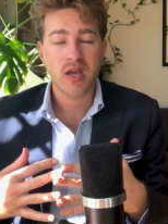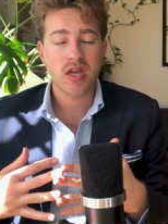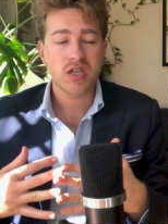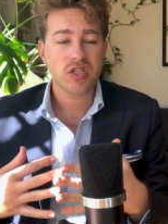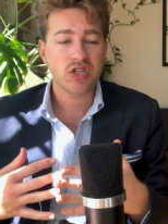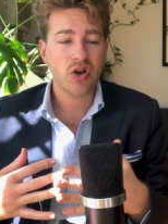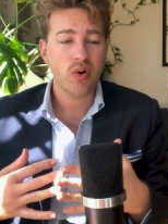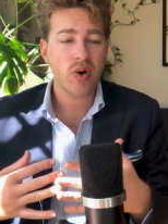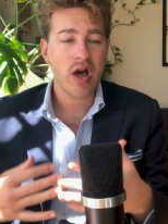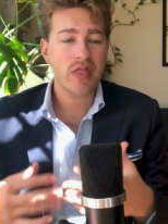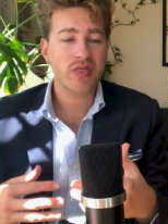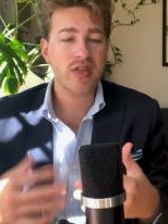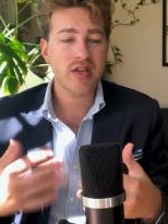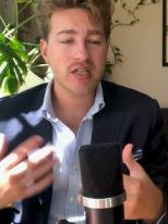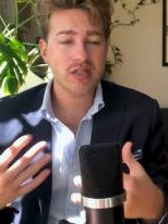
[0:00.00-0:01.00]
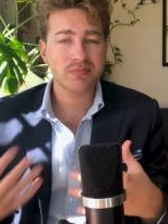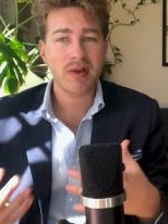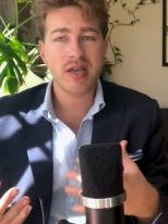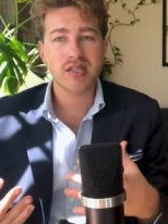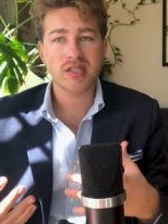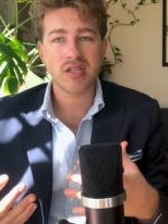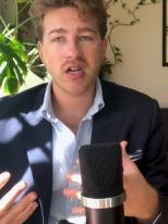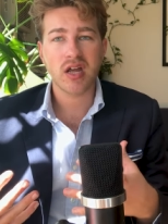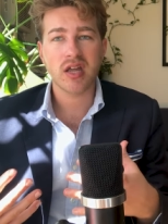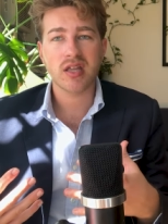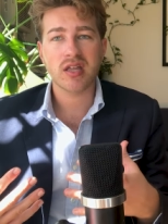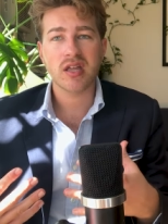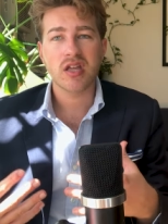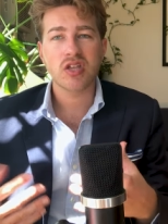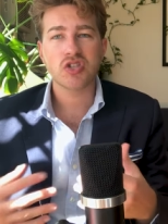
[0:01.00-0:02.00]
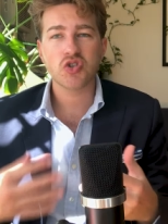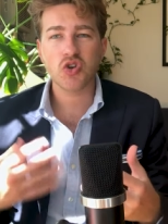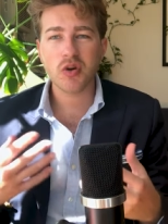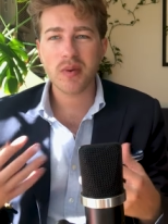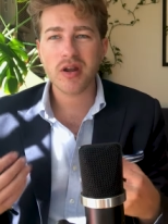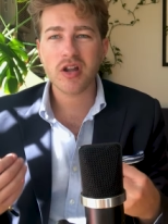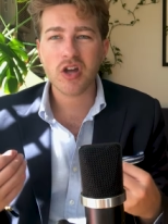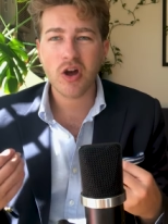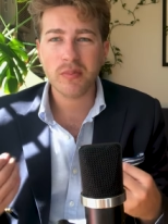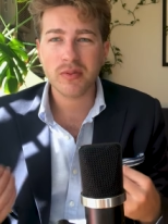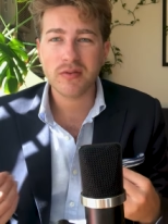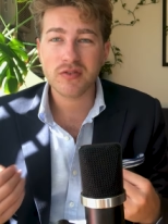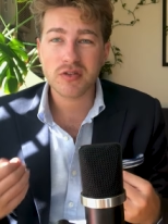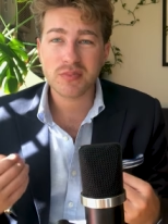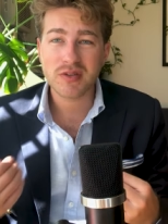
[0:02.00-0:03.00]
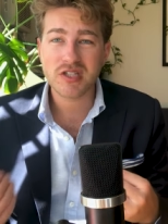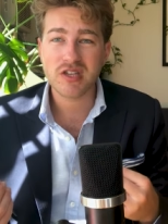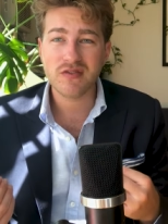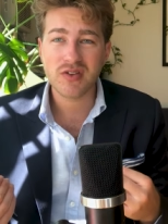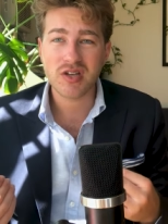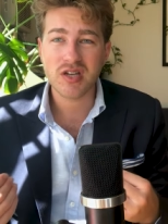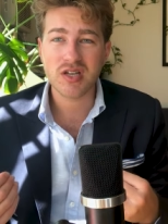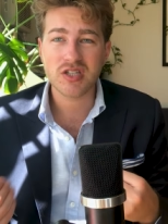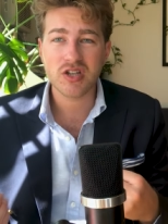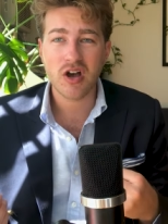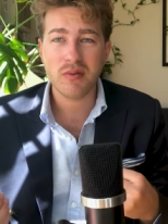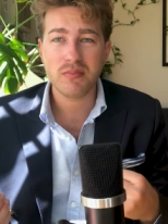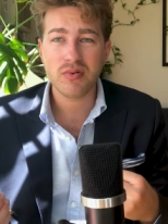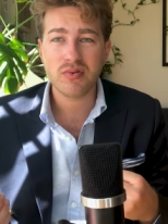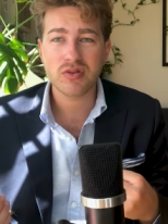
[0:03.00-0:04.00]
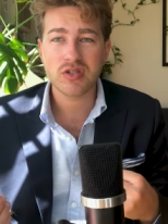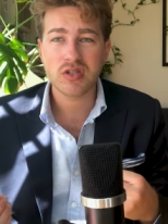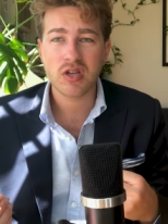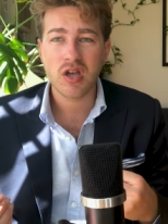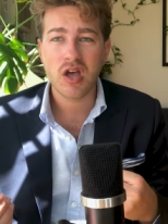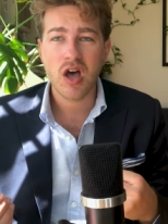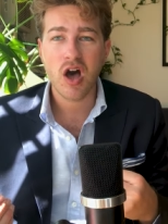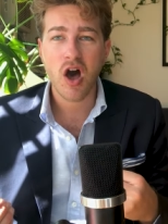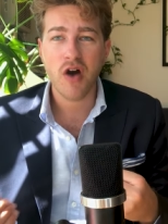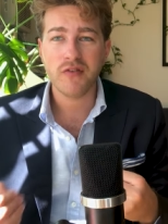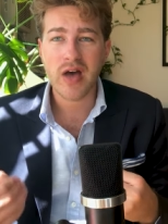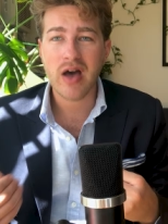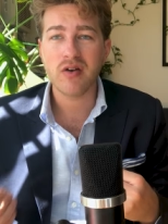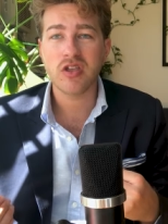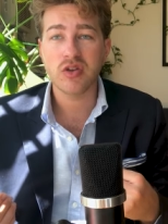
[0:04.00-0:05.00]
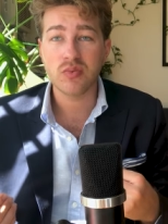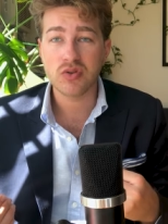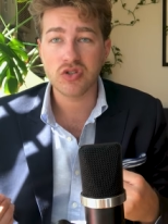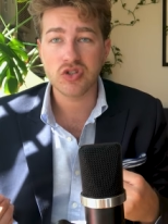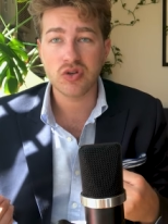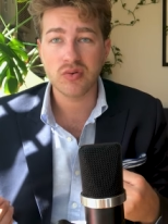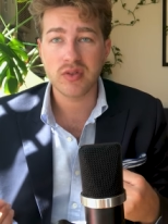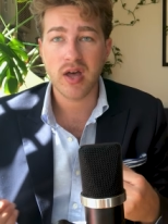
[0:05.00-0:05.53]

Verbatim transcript: So I think it's best that I talk about a couple of specific examples of how you would do